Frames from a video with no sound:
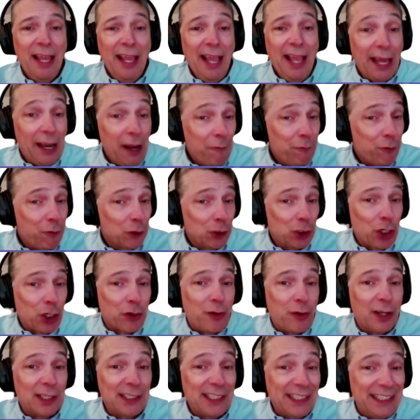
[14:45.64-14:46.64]
and efforts
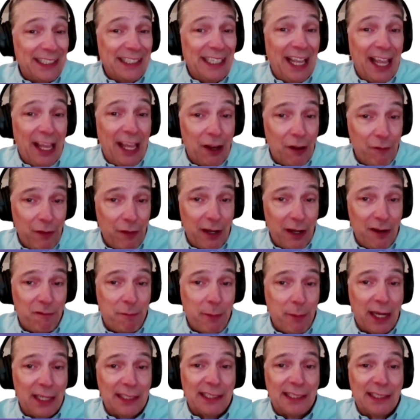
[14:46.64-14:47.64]
across the innovative
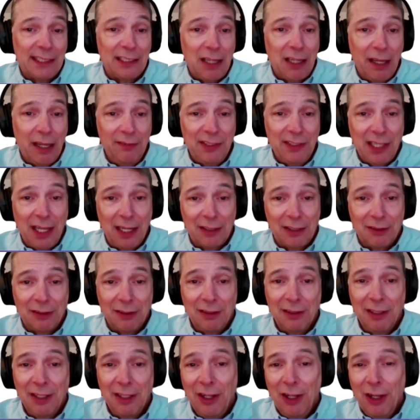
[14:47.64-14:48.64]
medicines
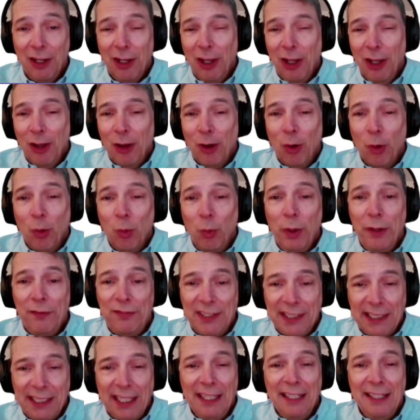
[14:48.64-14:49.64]
lifecycle. We've
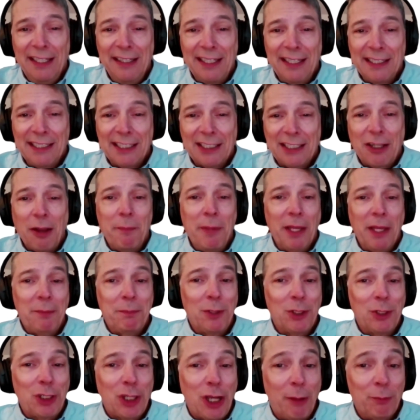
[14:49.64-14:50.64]
seen this
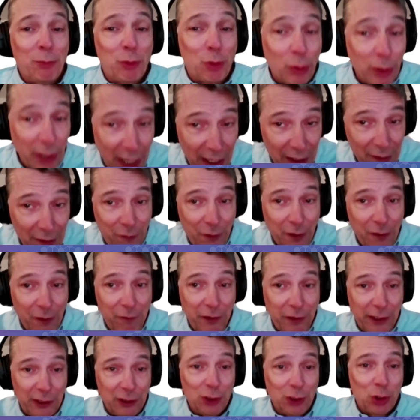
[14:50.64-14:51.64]
commitment come to life in
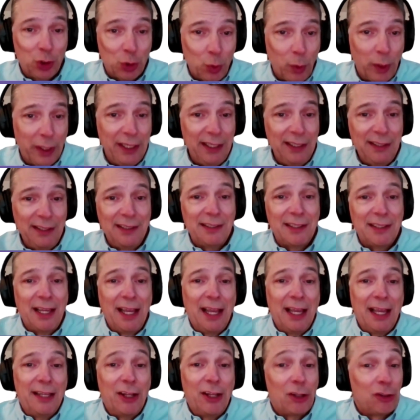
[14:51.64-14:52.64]
various ways
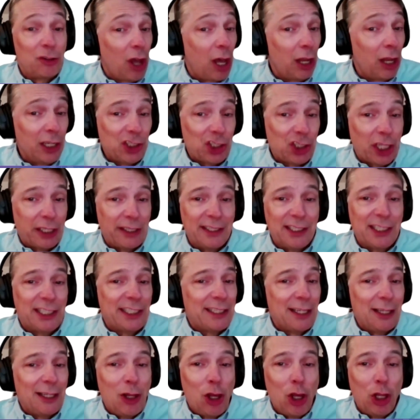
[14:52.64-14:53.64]
and acknowledge that there's
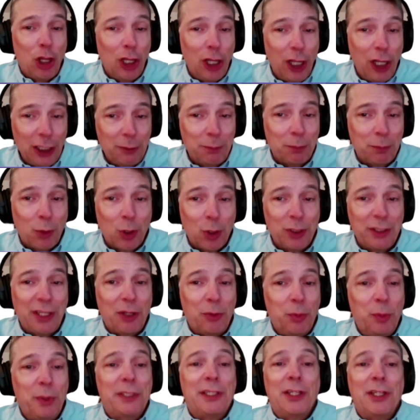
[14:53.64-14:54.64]
still a lot more
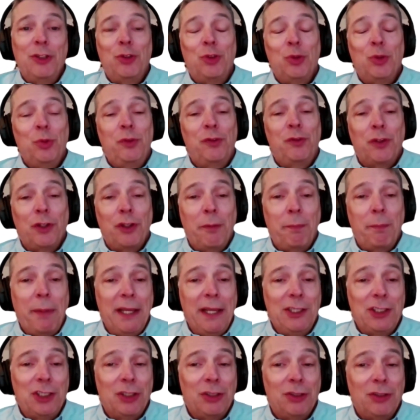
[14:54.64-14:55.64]
that we can do for the
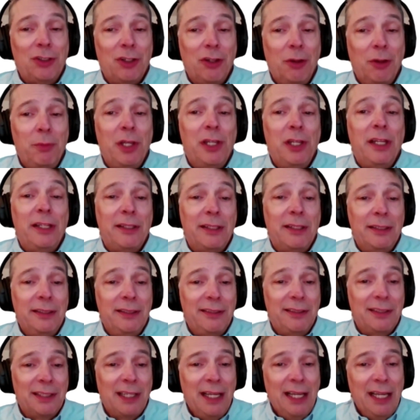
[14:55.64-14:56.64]
patient
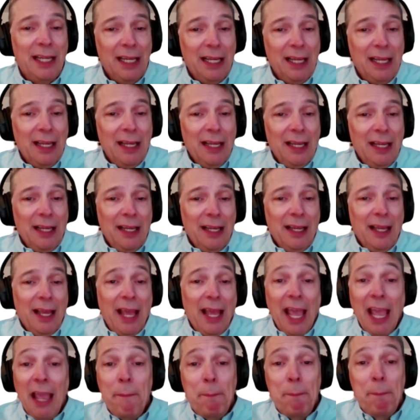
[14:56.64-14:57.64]
communities.
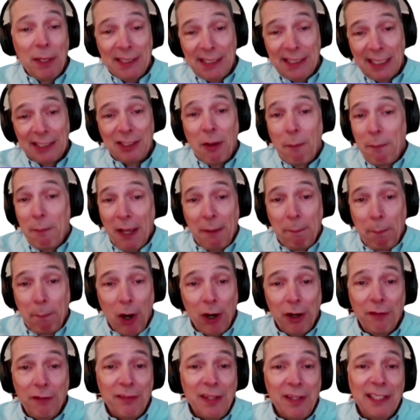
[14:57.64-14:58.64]
APPIS is a big
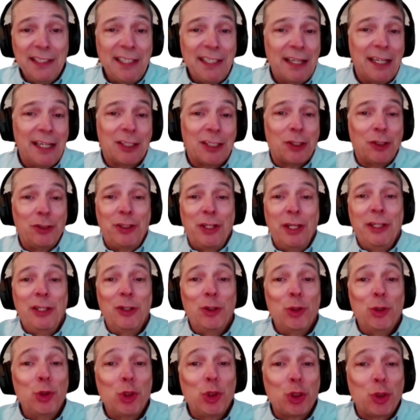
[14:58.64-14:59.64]
part of this, and it
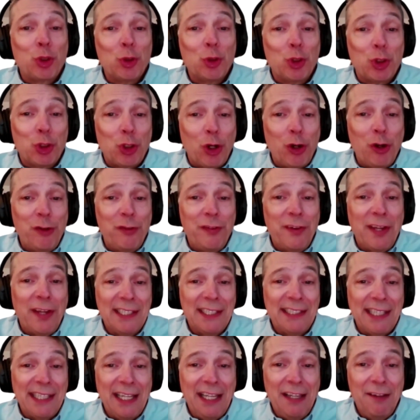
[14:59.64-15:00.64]
continues to serve
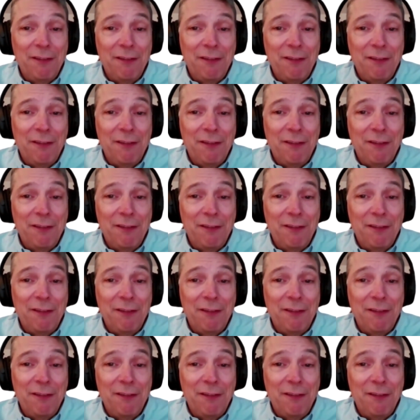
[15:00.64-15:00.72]
as a